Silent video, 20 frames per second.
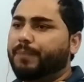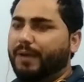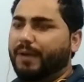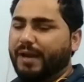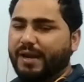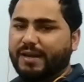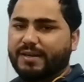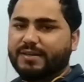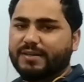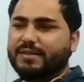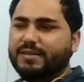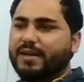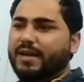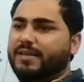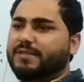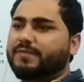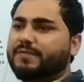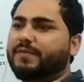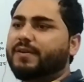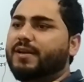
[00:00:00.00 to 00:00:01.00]
plates
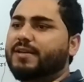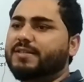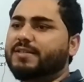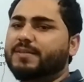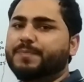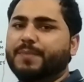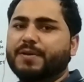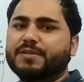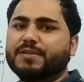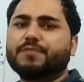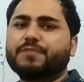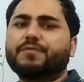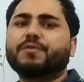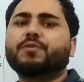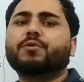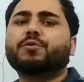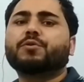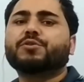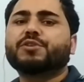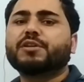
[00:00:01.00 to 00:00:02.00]
as well as
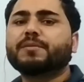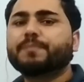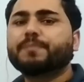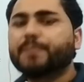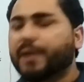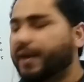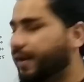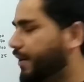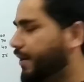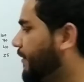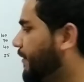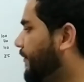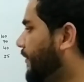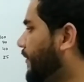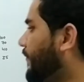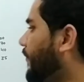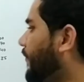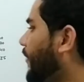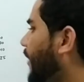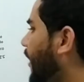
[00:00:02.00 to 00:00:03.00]
Pacific Ocean plate,
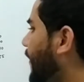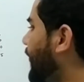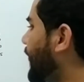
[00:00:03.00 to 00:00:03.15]
then what